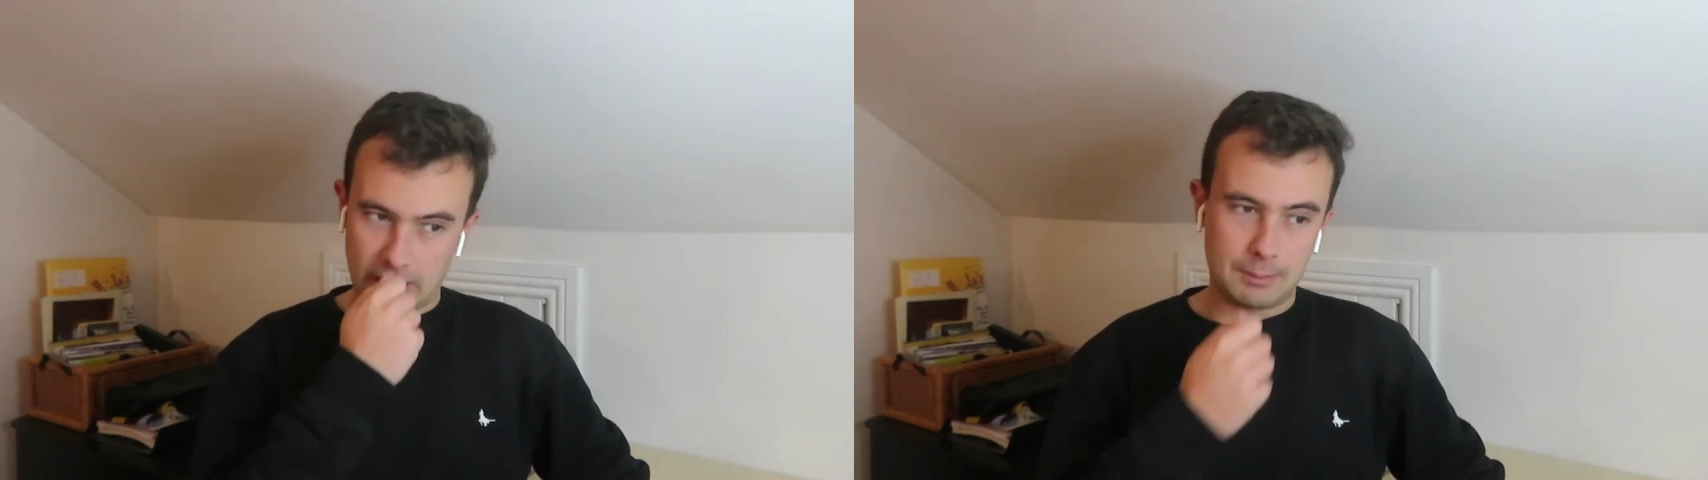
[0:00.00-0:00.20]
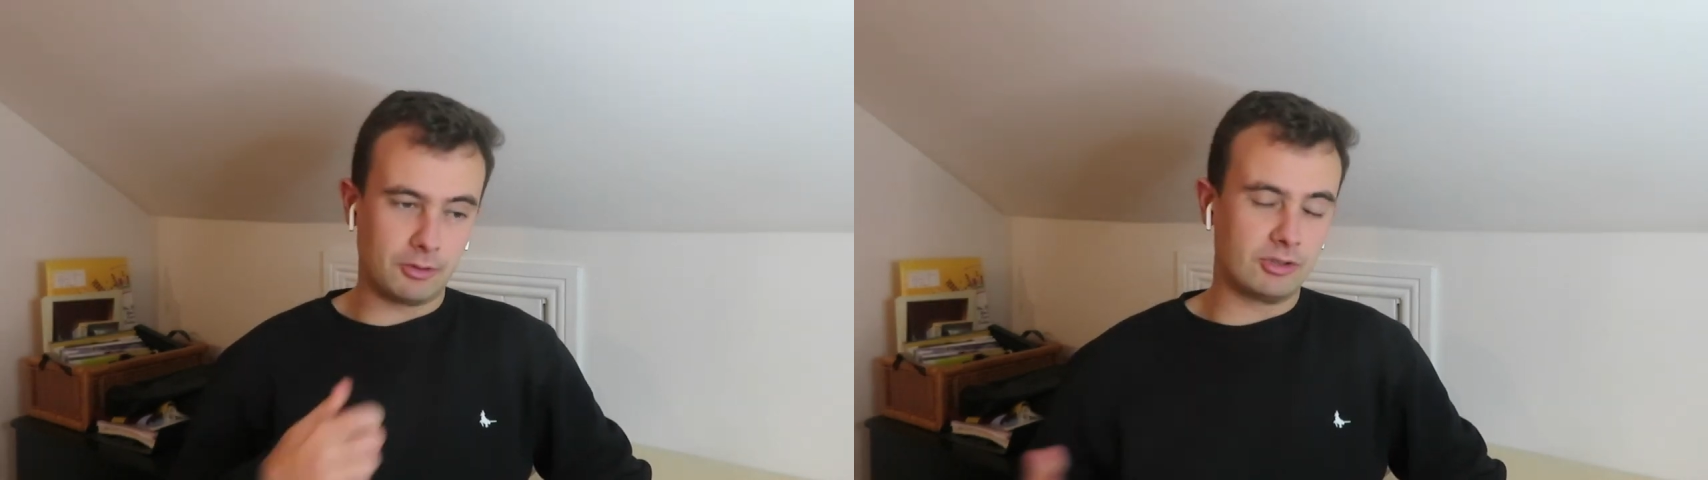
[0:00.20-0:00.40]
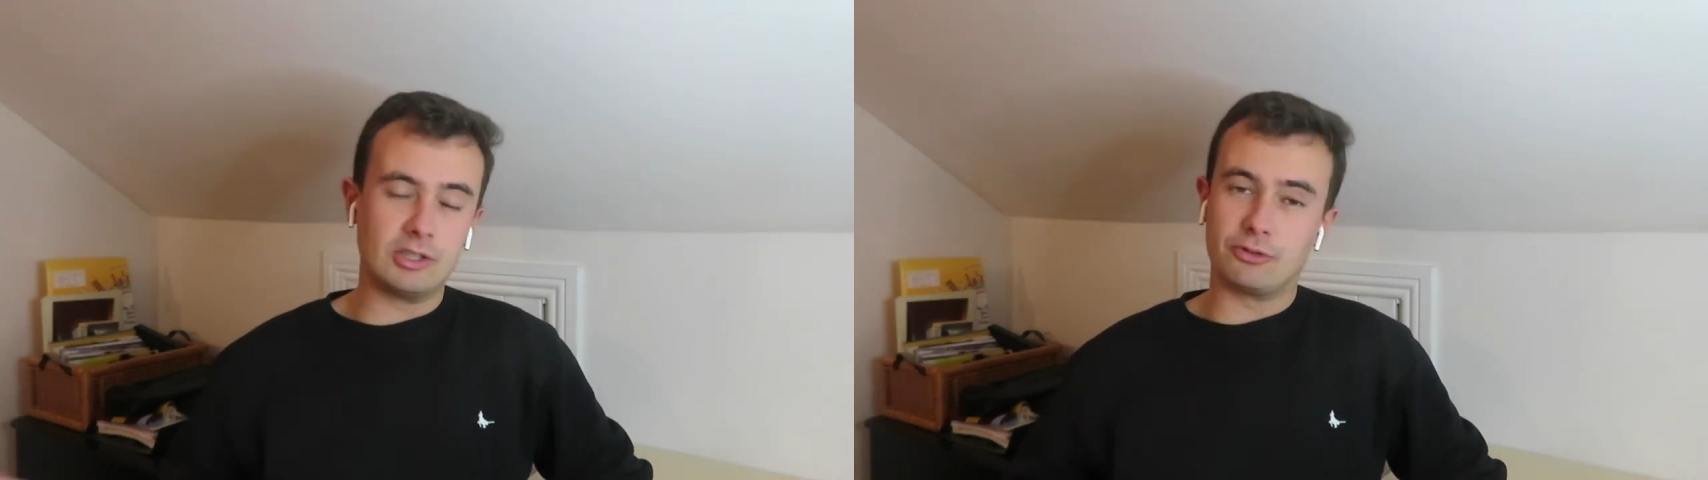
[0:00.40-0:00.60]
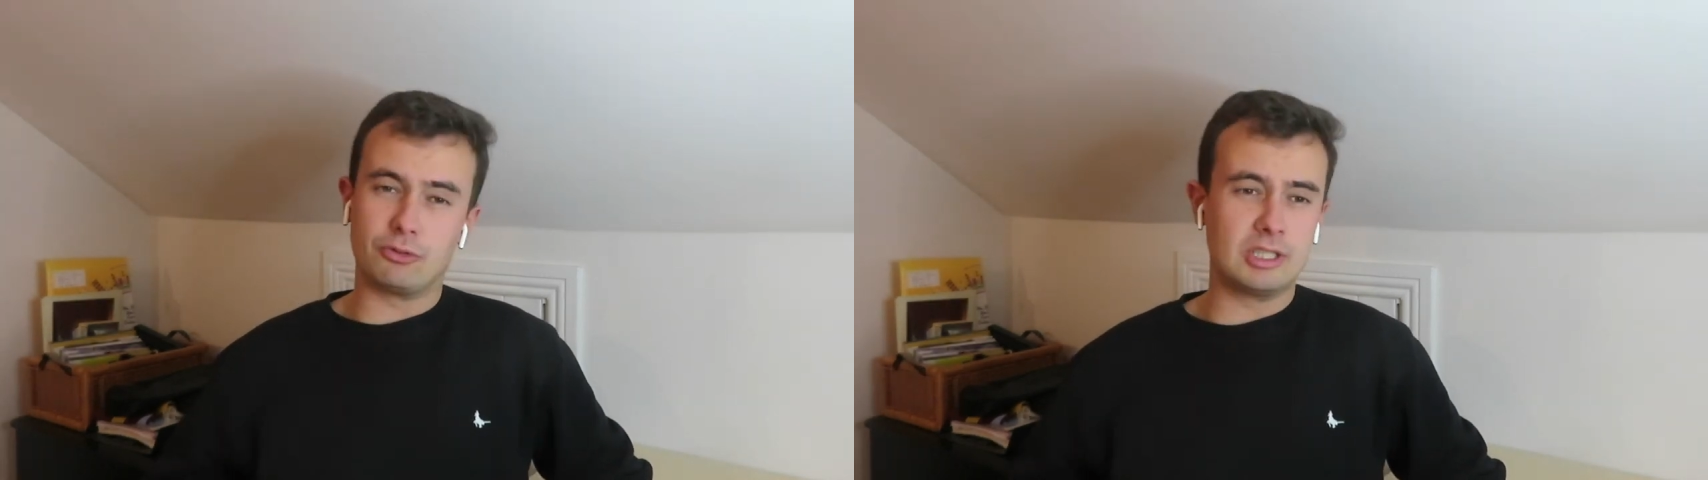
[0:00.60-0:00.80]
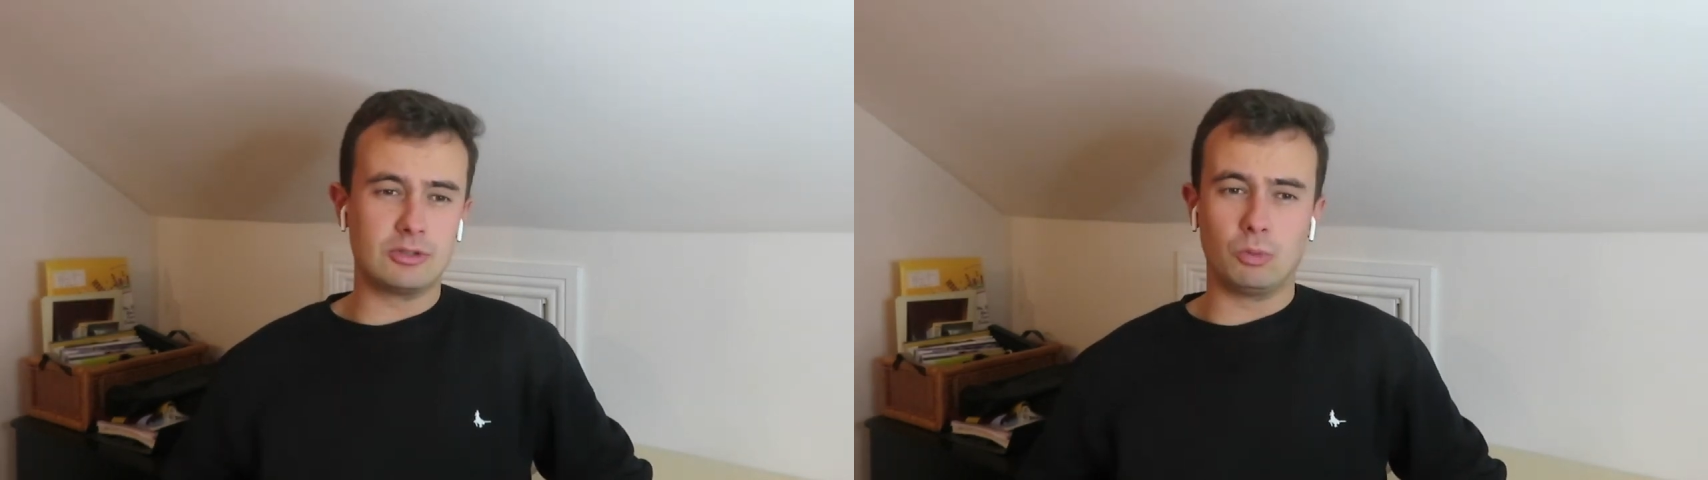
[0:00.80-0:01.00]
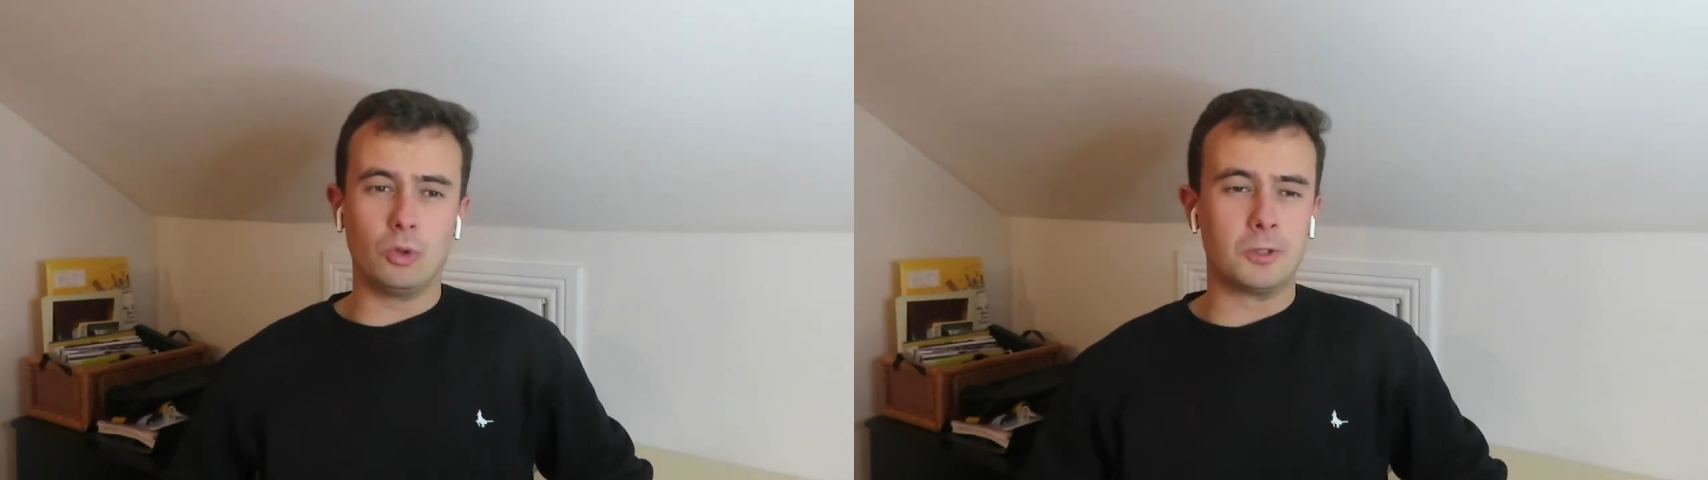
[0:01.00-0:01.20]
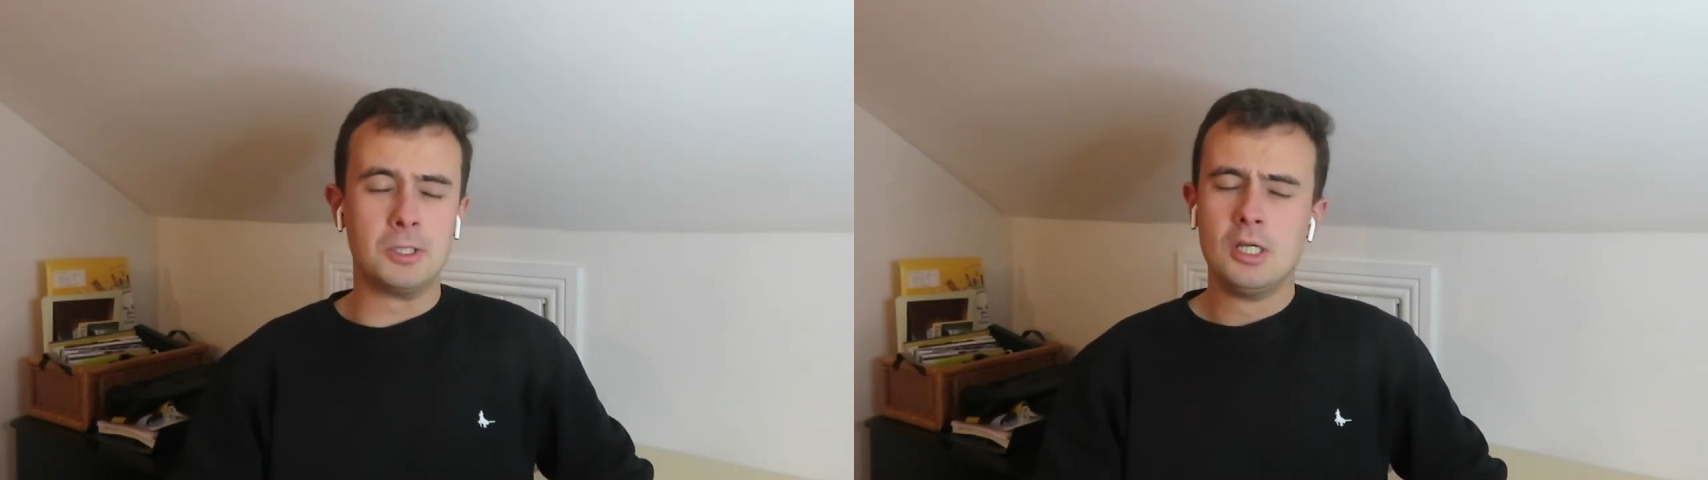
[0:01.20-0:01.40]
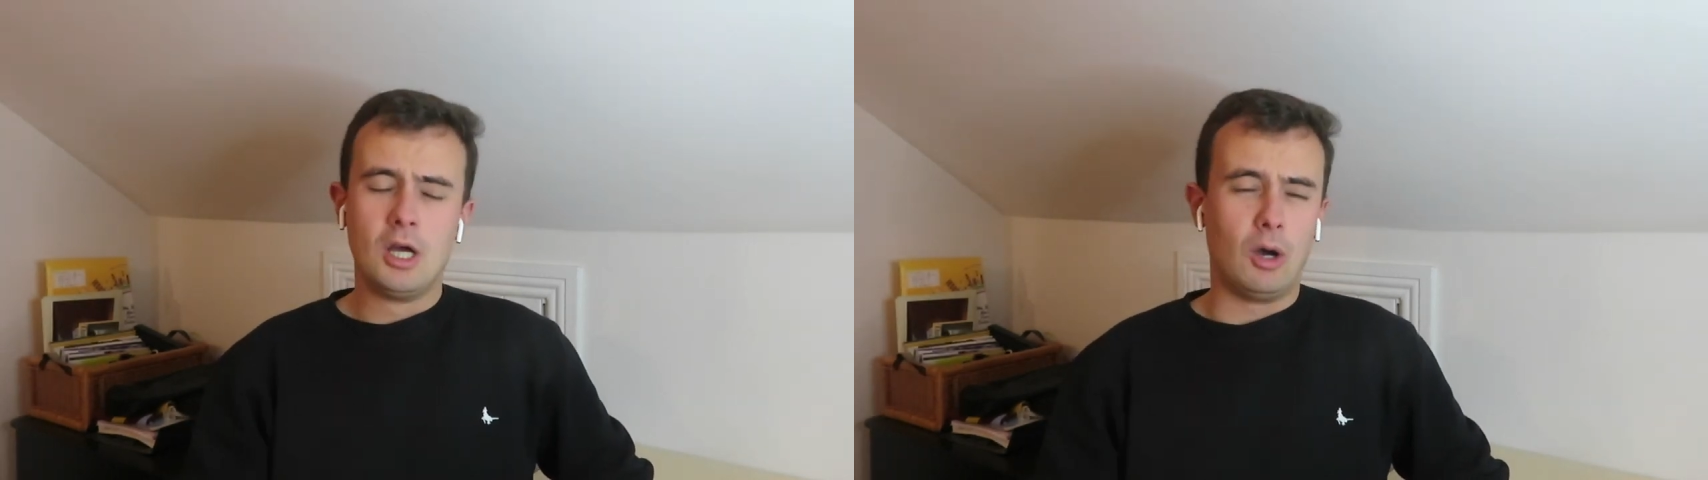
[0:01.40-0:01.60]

and that Brazil's 3-1.